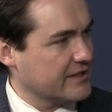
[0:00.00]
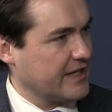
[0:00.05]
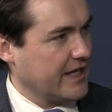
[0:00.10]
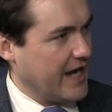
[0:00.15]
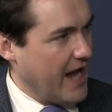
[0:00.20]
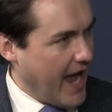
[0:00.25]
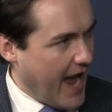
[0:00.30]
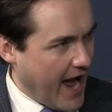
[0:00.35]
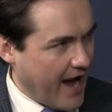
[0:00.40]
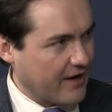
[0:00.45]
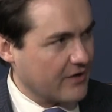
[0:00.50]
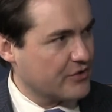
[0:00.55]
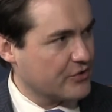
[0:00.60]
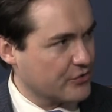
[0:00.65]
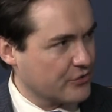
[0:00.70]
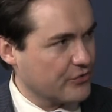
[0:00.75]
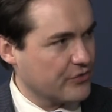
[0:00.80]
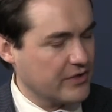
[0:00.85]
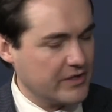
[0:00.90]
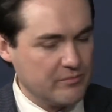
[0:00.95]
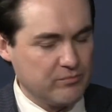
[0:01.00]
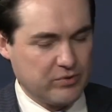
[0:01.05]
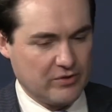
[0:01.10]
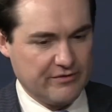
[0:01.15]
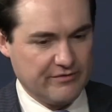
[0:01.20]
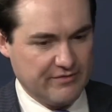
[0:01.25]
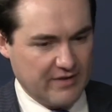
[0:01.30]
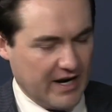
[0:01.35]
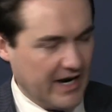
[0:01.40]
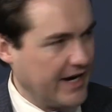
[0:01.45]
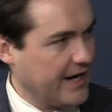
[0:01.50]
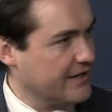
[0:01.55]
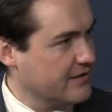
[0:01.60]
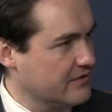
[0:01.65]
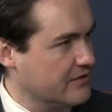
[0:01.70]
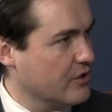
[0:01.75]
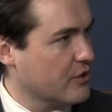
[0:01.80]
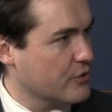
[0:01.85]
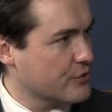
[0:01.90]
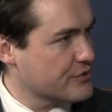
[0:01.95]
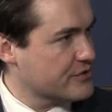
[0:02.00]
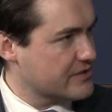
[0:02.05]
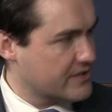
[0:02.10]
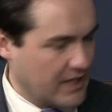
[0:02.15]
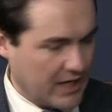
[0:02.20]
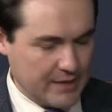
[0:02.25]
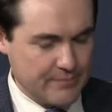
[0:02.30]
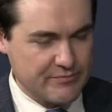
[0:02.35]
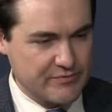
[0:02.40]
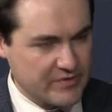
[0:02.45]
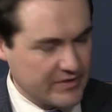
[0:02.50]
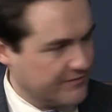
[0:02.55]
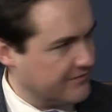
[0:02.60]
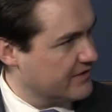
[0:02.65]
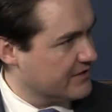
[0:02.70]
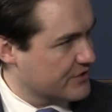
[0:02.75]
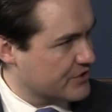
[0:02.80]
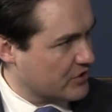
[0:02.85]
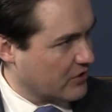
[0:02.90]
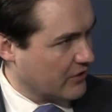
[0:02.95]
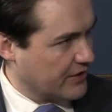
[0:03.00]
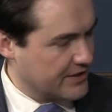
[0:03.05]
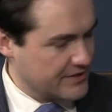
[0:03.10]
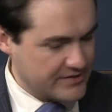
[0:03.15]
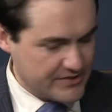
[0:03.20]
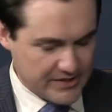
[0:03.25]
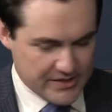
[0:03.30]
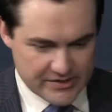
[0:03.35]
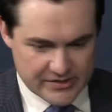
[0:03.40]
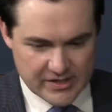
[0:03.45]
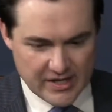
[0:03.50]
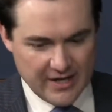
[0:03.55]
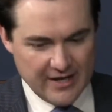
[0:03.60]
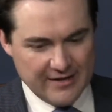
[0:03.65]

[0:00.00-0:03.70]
can actually provide those types of insurances.